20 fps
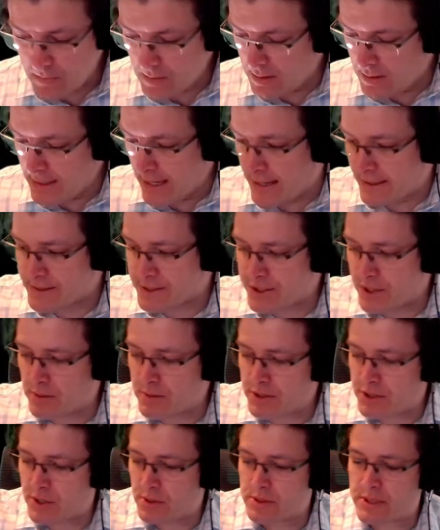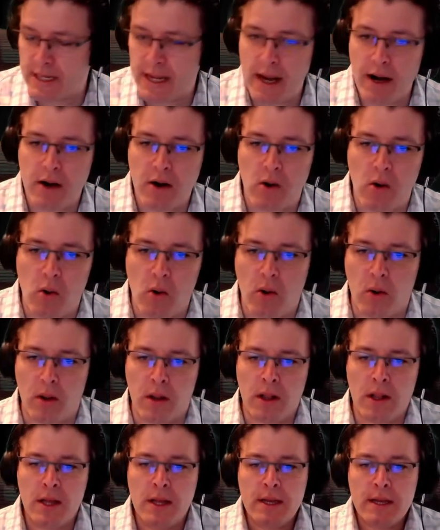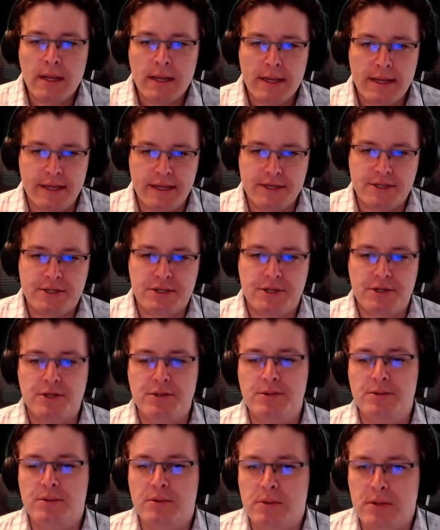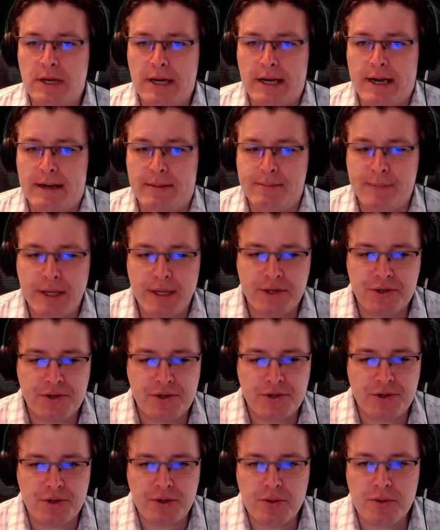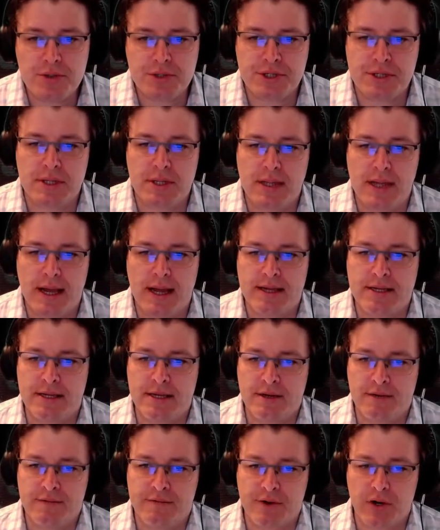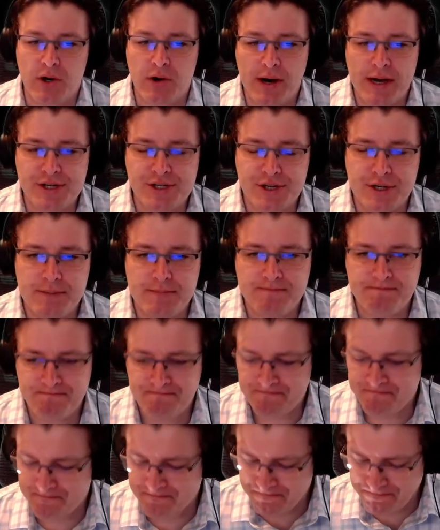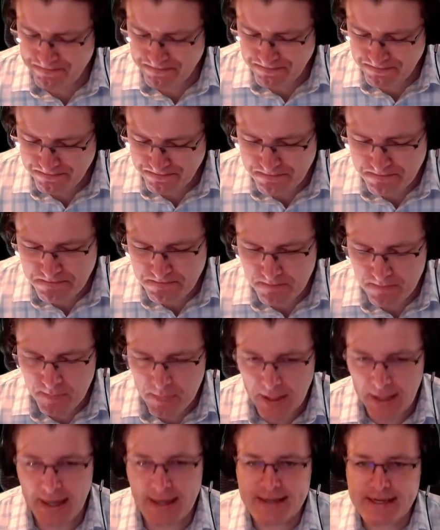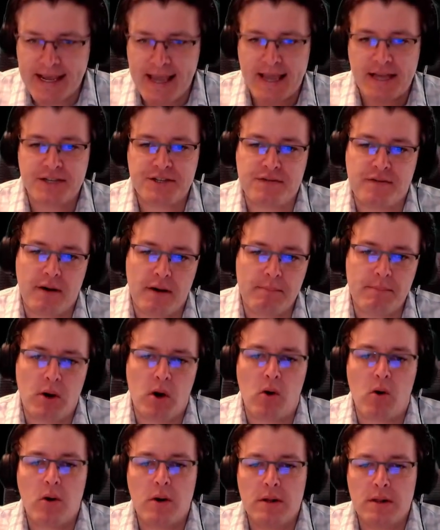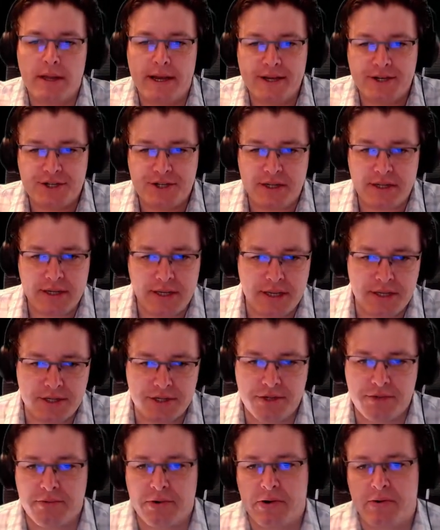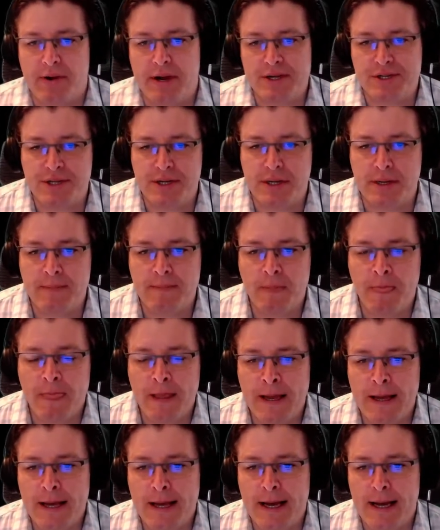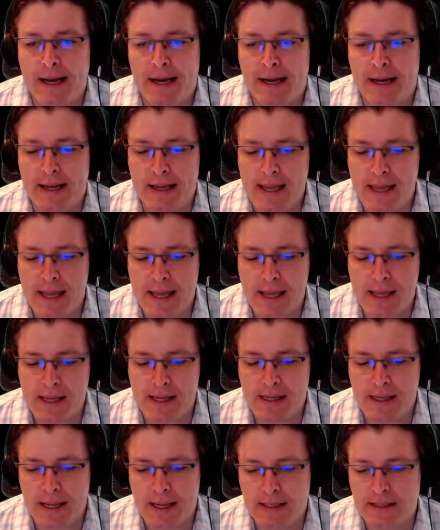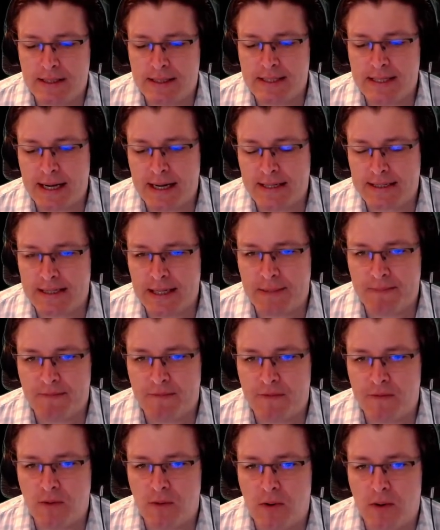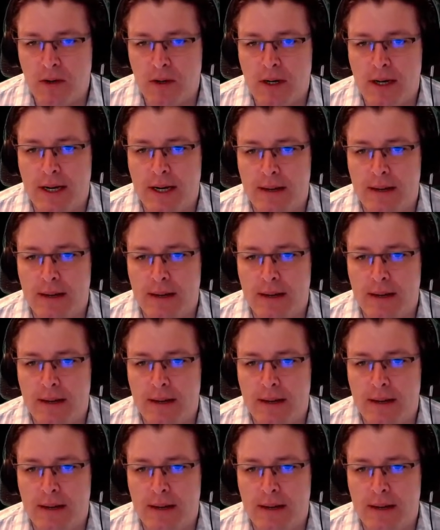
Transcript: Yeah. So today our goal is to introduce the idea of regression. Take us from correlation into regression, and set us up for